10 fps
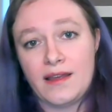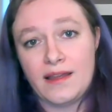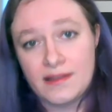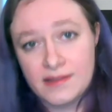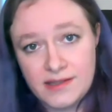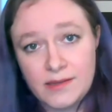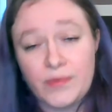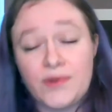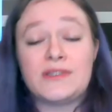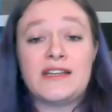is
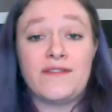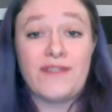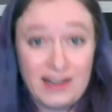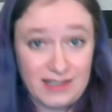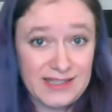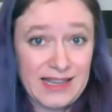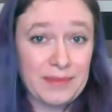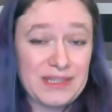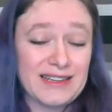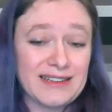supportive and
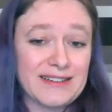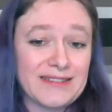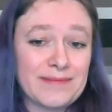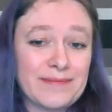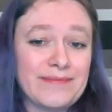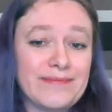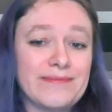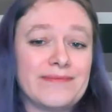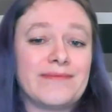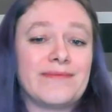accepting.
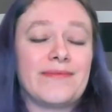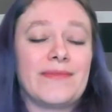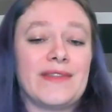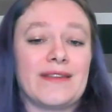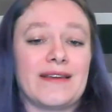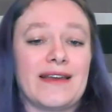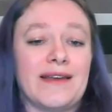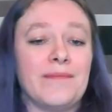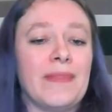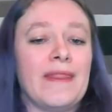
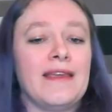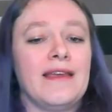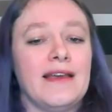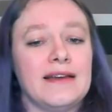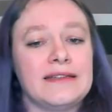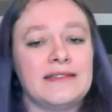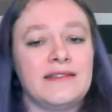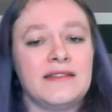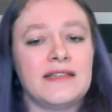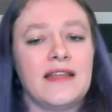Okay,
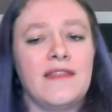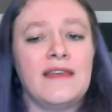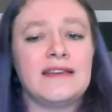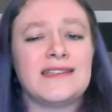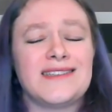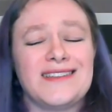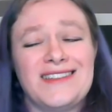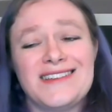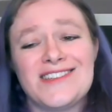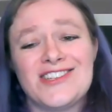and this
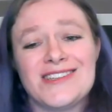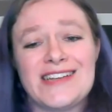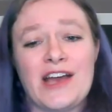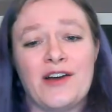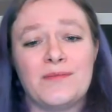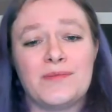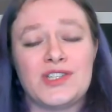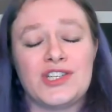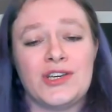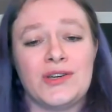just
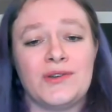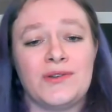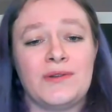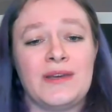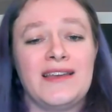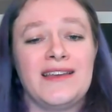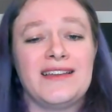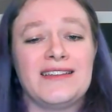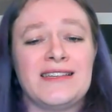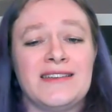helps you
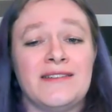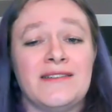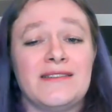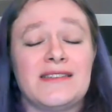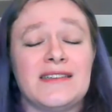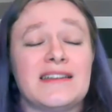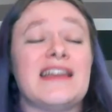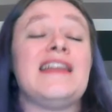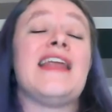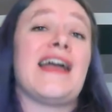to
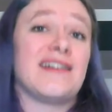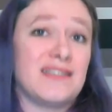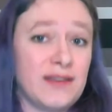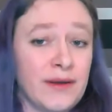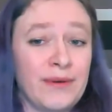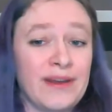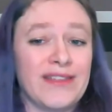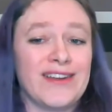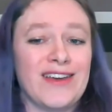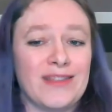connect with
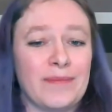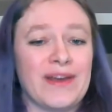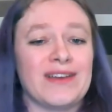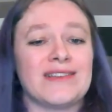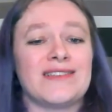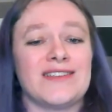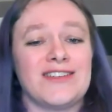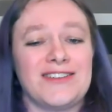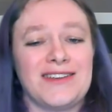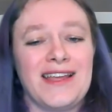another
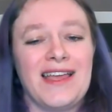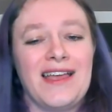person,